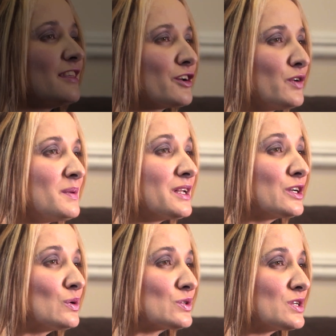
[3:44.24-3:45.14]
The
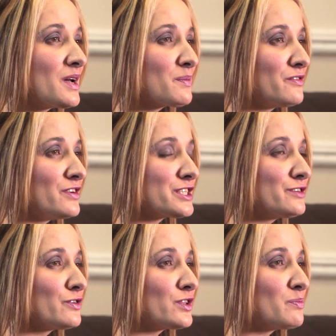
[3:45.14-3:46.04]
agreement can also make
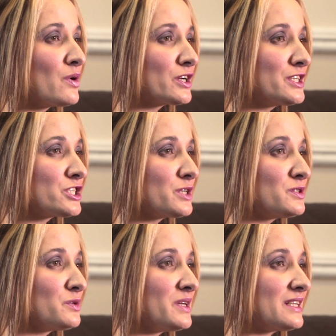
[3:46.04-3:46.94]
provision for the
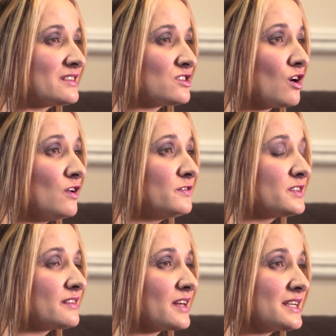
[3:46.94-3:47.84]
partnership to be
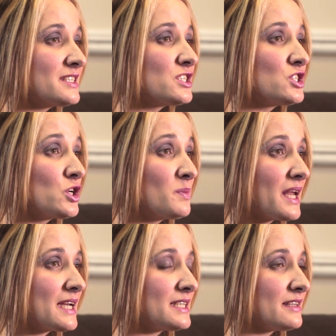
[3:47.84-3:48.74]
dissolved, thus
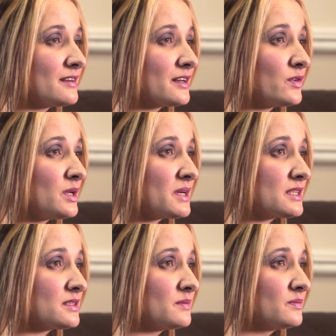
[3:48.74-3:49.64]
terminating the
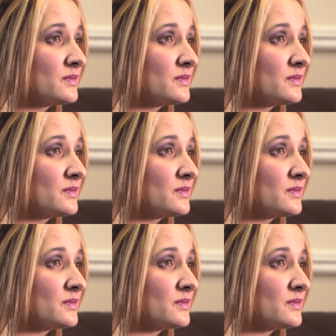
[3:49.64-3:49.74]
agreement.